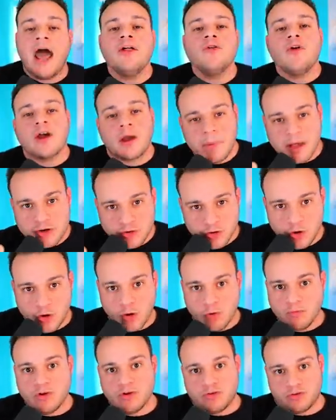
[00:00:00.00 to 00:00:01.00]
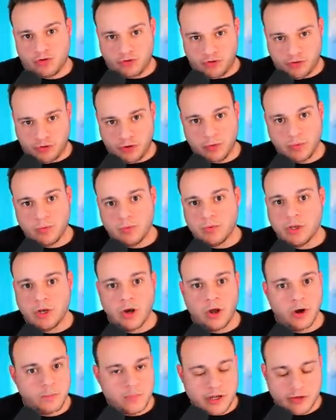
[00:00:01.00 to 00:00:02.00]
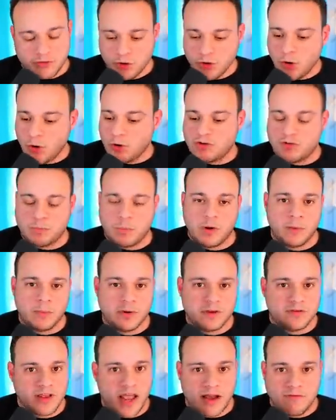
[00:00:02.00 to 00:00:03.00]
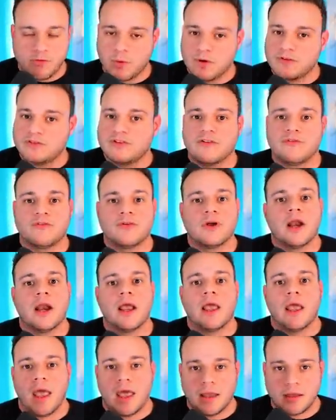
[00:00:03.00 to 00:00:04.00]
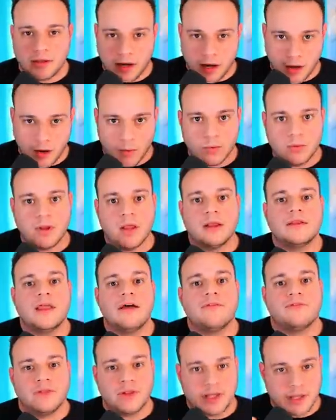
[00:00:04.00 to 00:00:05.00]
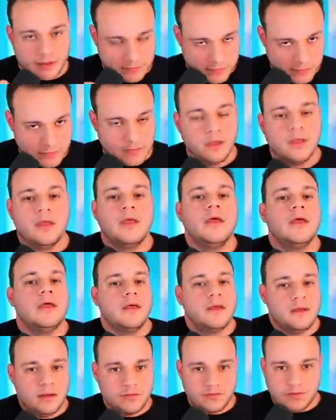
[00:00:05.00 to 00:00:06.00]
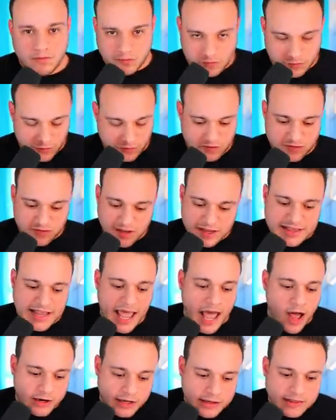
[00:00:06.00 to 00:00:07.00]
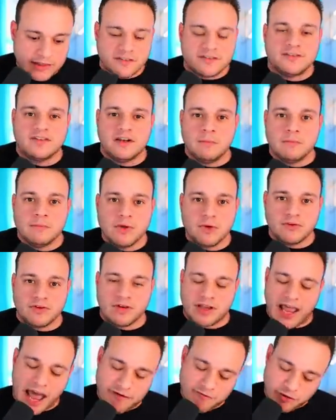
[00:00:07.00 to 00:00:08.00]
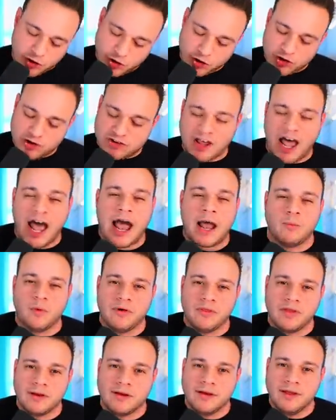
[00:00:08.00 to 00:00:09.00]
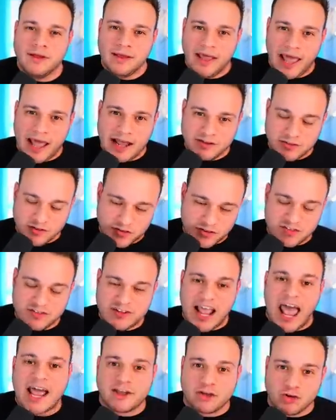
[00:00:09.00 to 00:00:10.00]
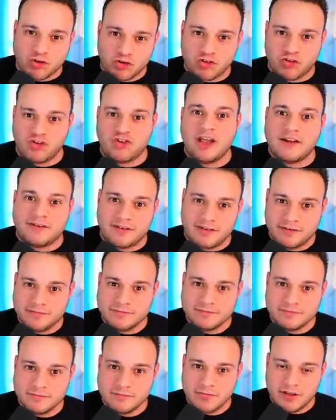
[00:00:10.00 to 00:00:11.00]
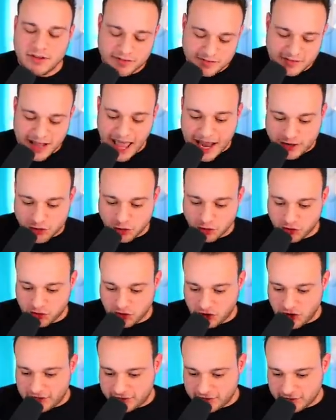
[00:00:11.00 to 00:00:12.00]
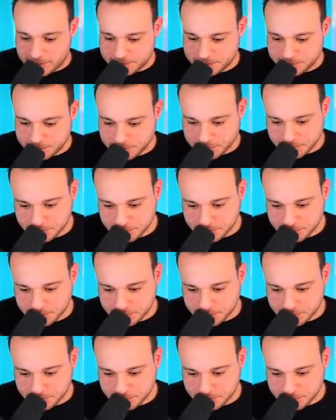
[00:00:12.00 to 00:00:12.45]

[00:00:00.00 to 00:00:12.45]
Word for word: But I highly recommend do your own research too. You know what I mean? Do your own experiments. Everywhere's different. Eh, eh, you know, definitely just, just sit down and listen to music, have a good time with it, and just stack your shit. Stack your shit.